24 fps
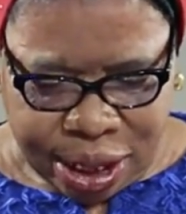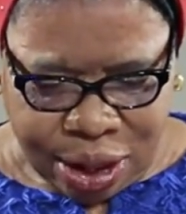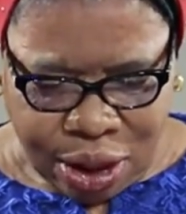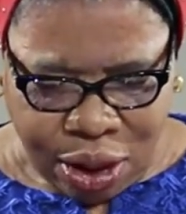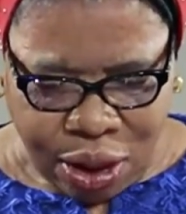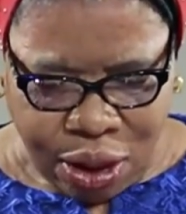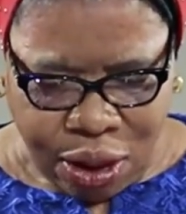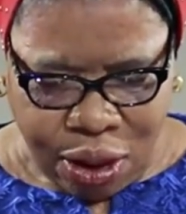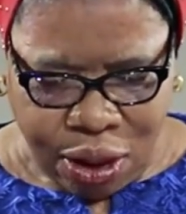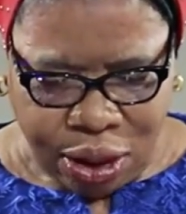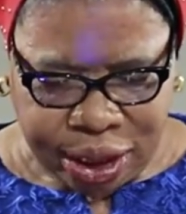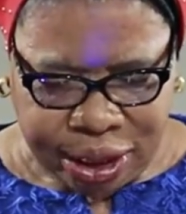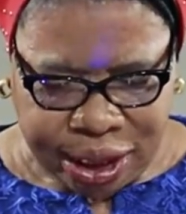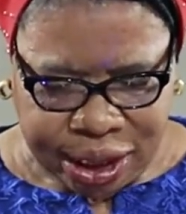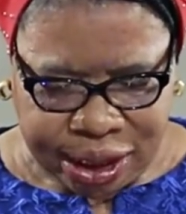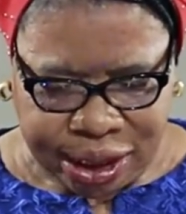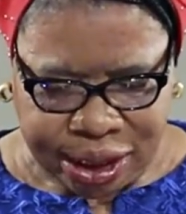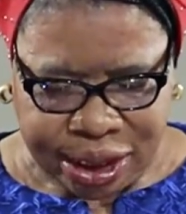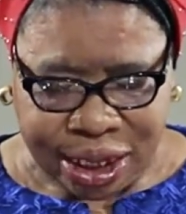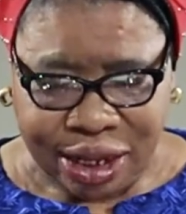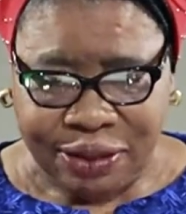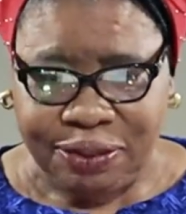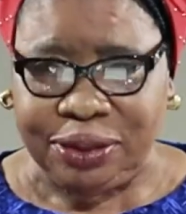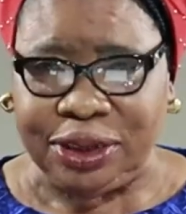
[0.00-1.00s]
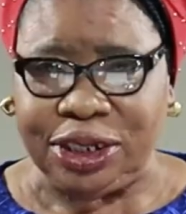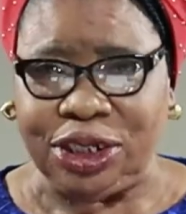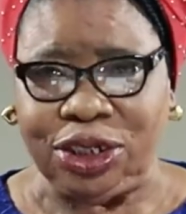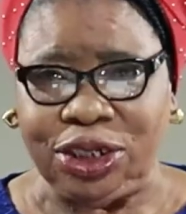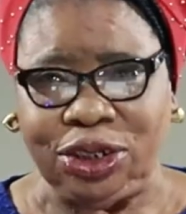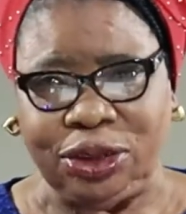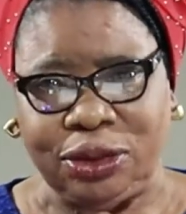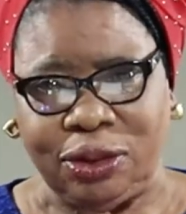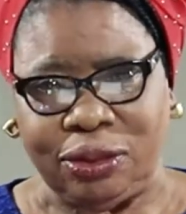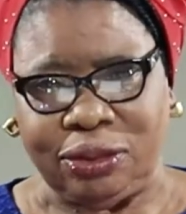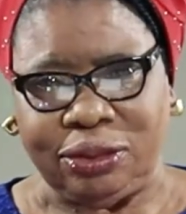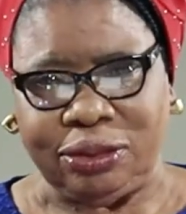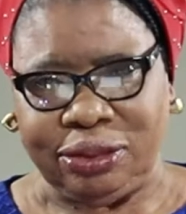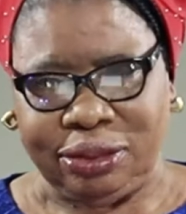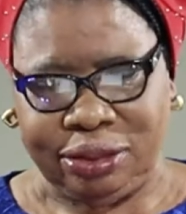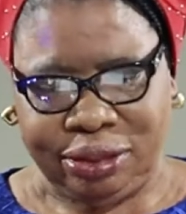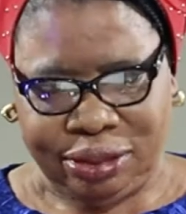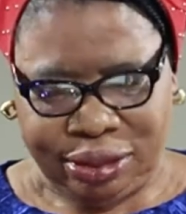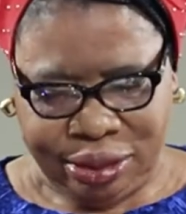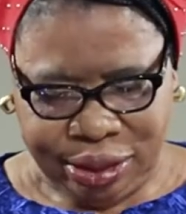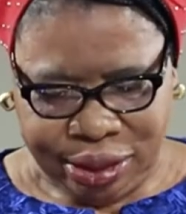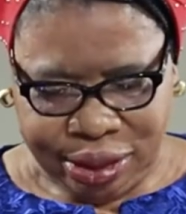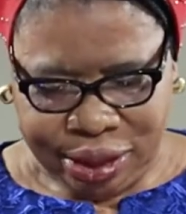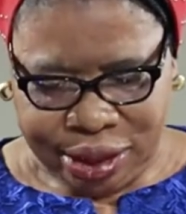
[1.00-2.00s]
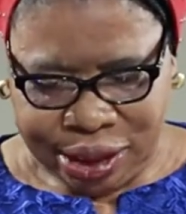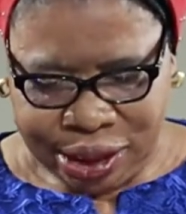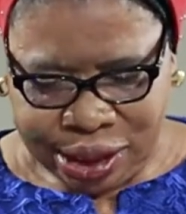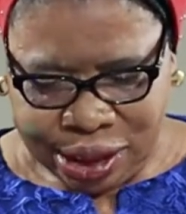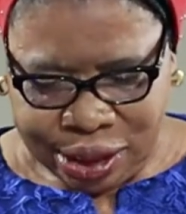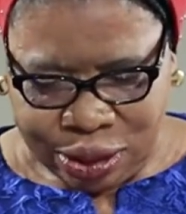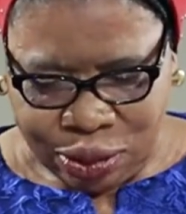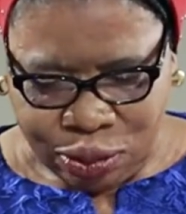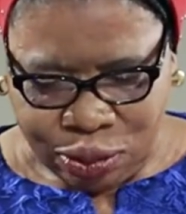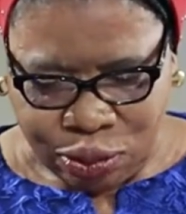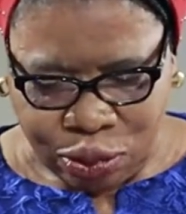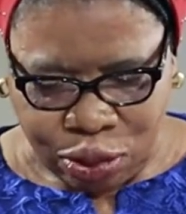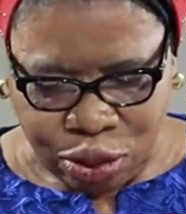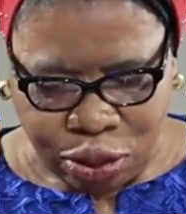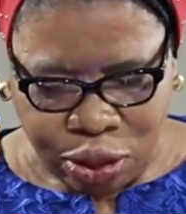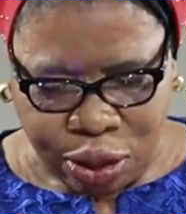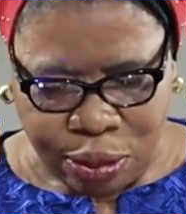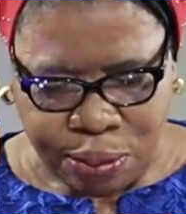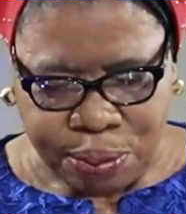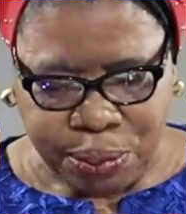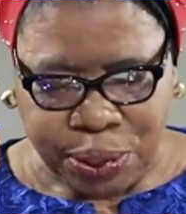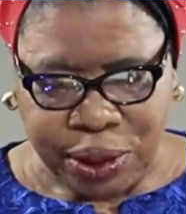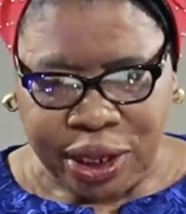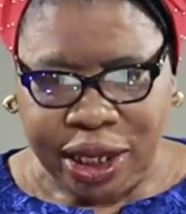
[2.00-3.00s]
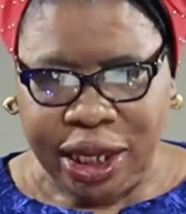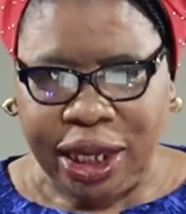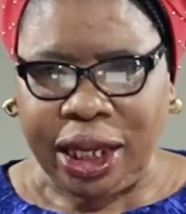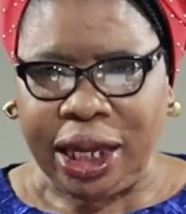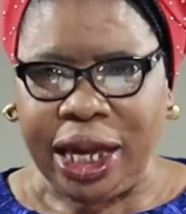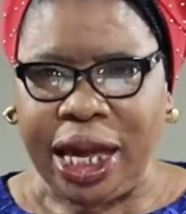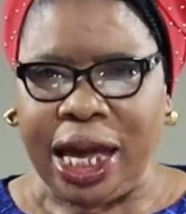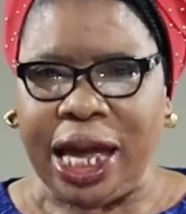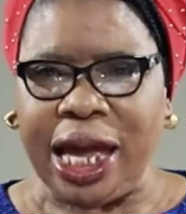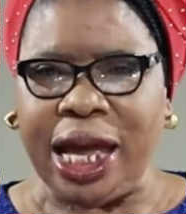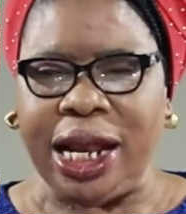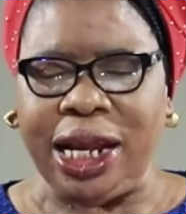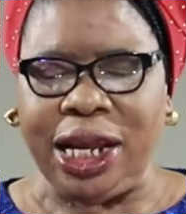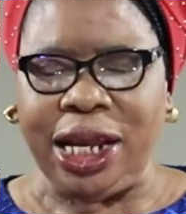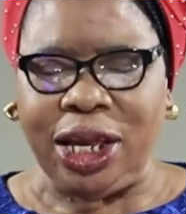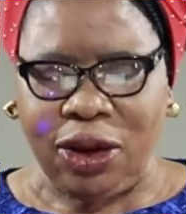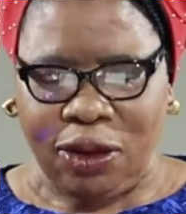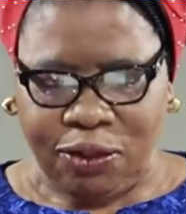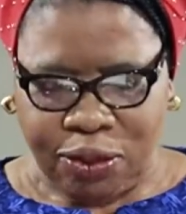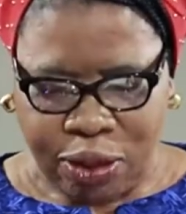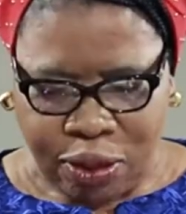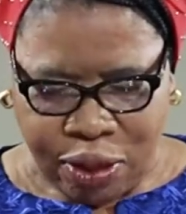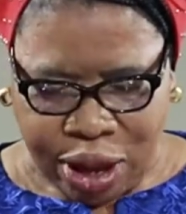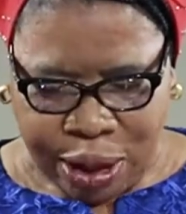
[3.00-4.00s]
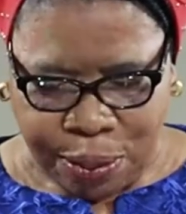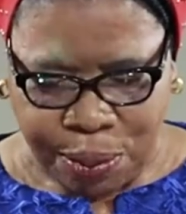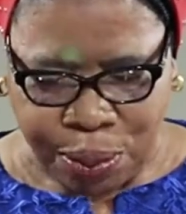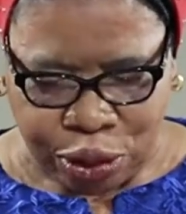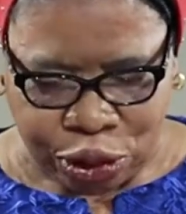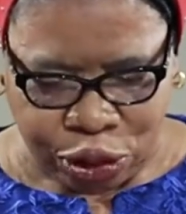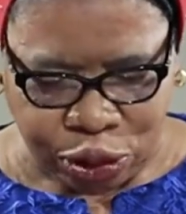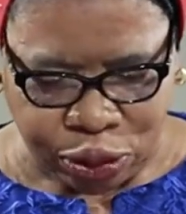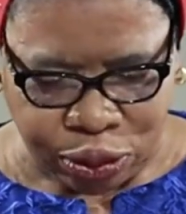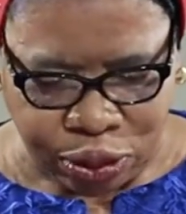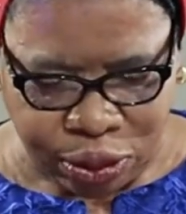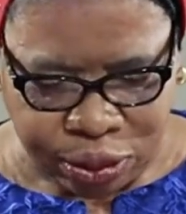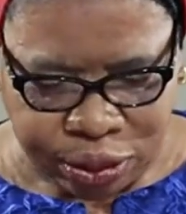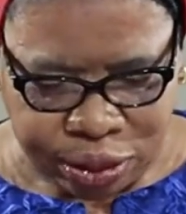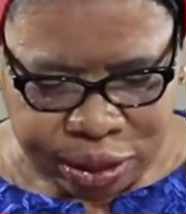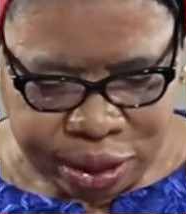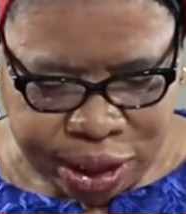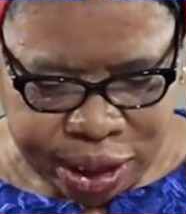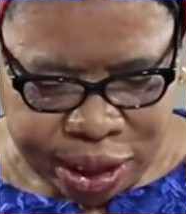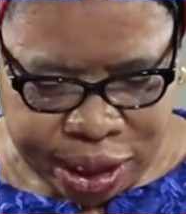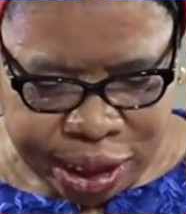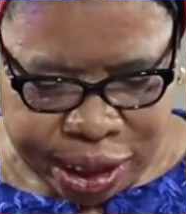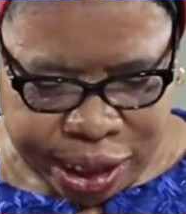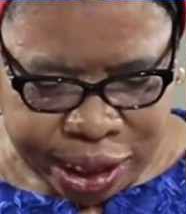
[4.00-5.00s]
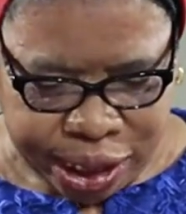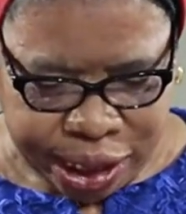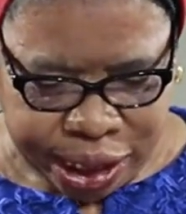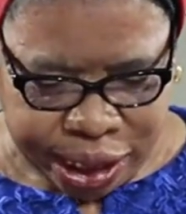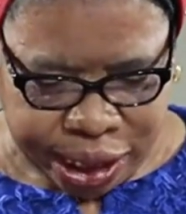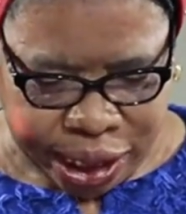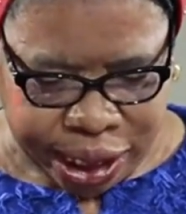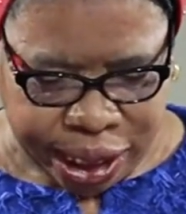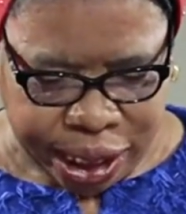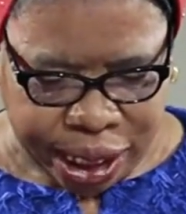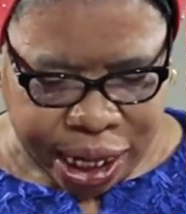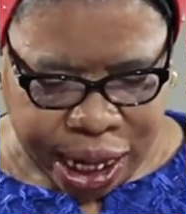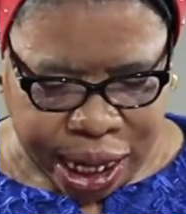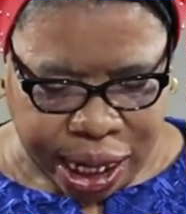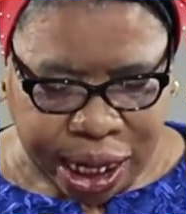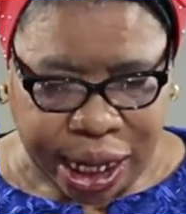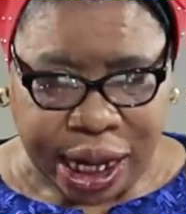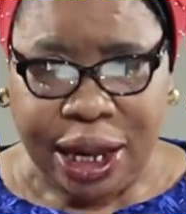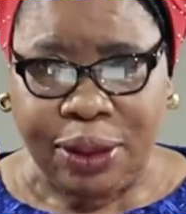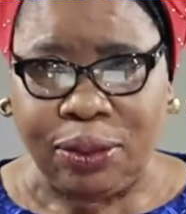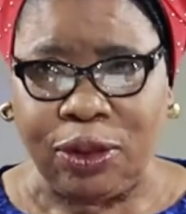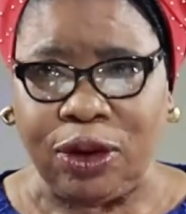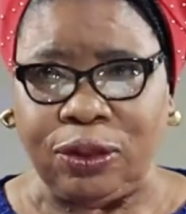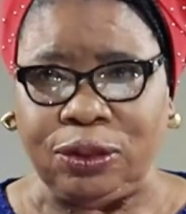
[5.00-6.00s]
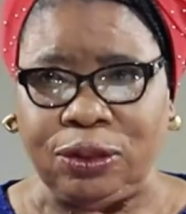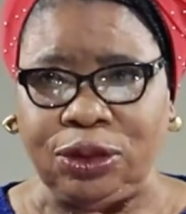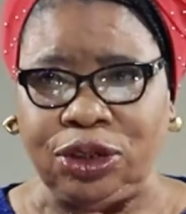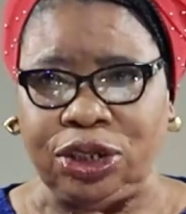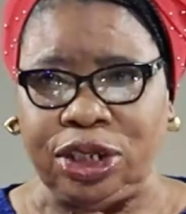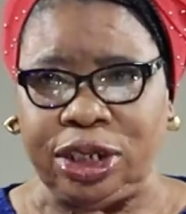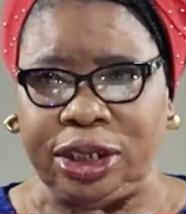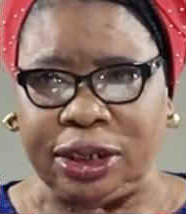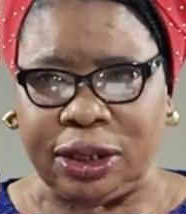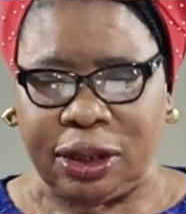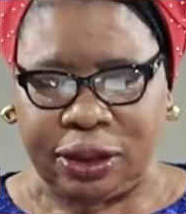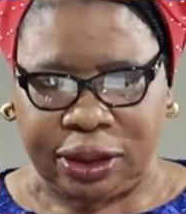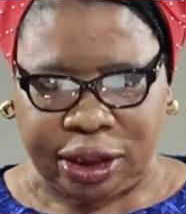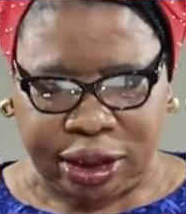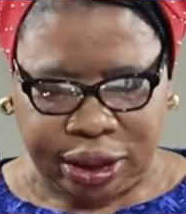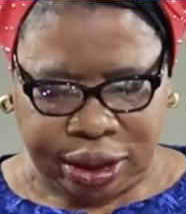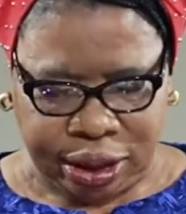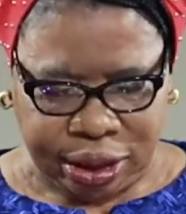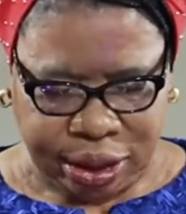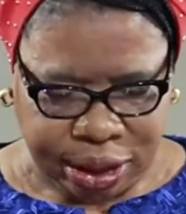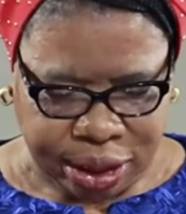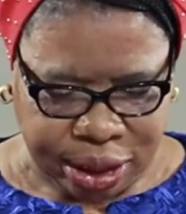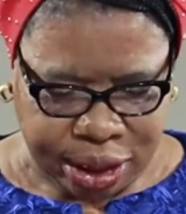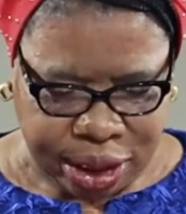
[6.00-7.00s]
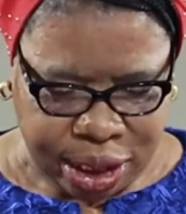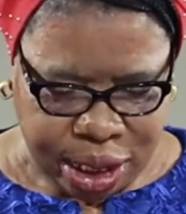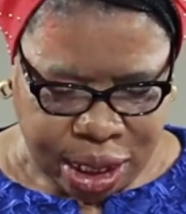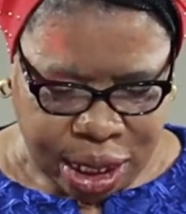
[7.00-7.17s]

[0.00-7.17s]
all this definition will not be any of our portion in the name of Jesus.